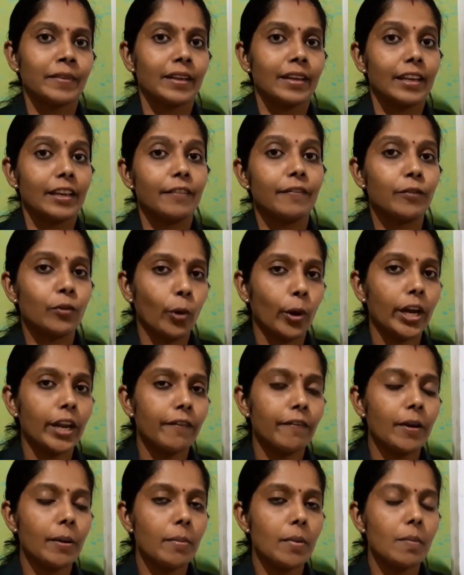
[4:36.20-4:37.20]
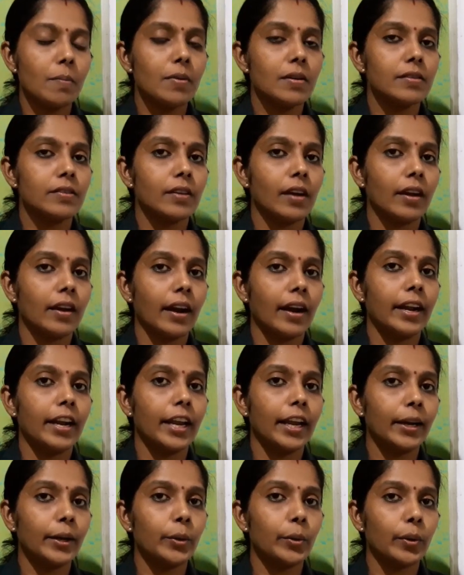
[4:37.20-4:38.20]
If 25 members are
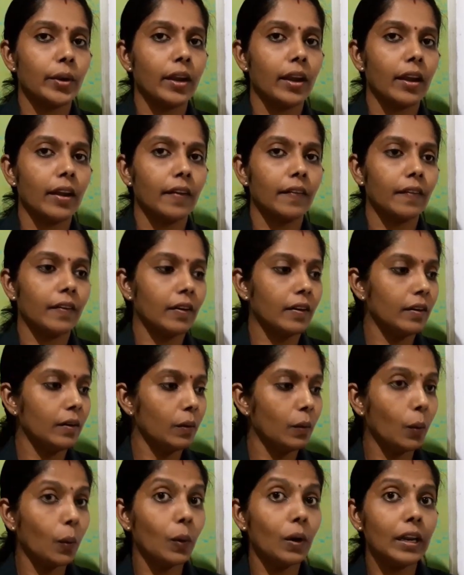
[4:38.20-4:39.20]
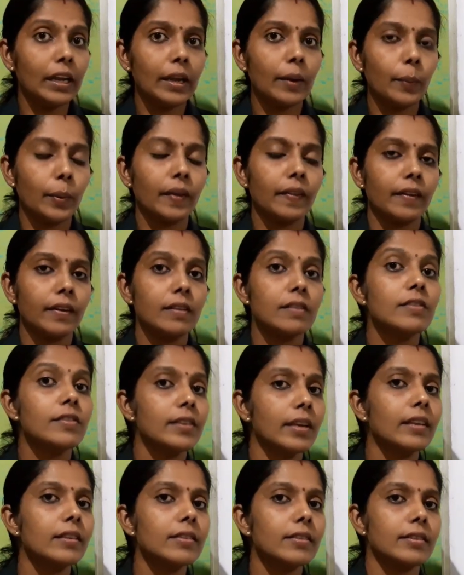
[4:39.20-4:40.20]
running together only within
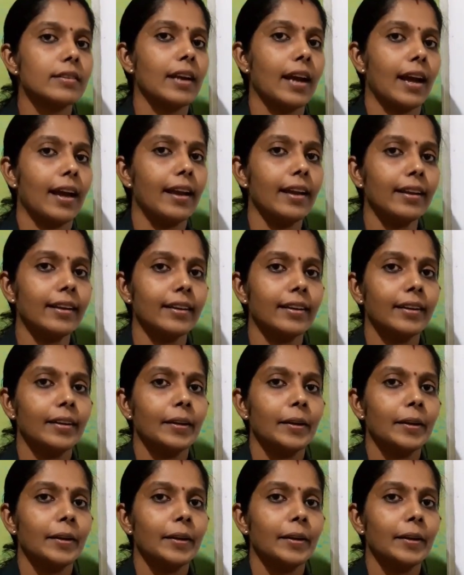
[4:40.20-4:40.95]
6 tracks,